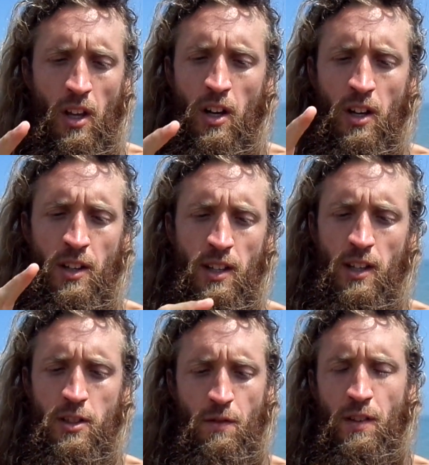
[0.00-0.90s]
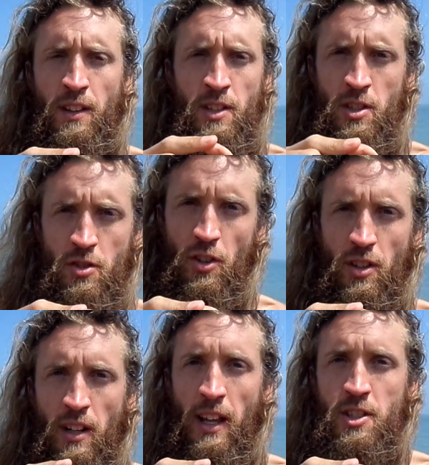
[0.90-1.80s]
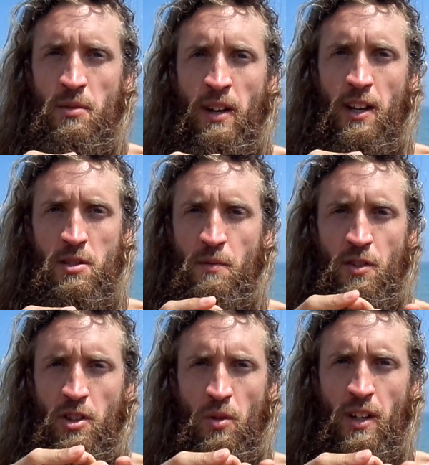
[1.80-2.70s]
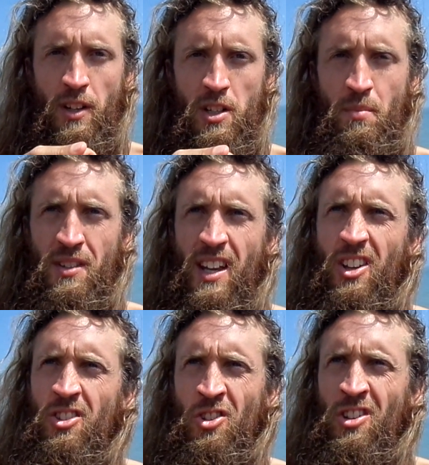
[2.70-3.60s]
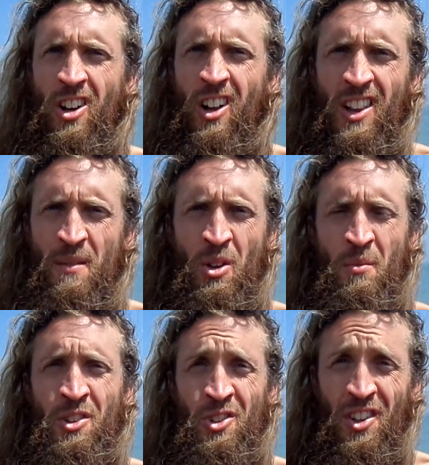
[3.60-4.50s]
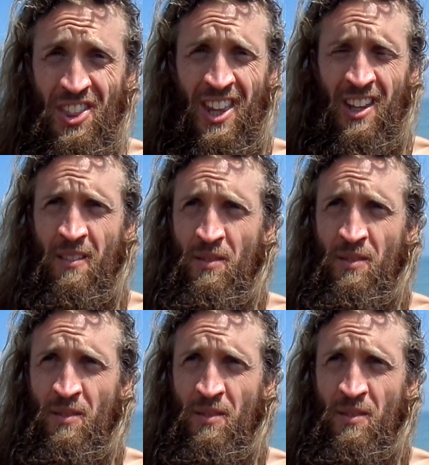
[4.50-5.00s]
I did fitness instructor and leisure management for two years, but that all of them got me nothing.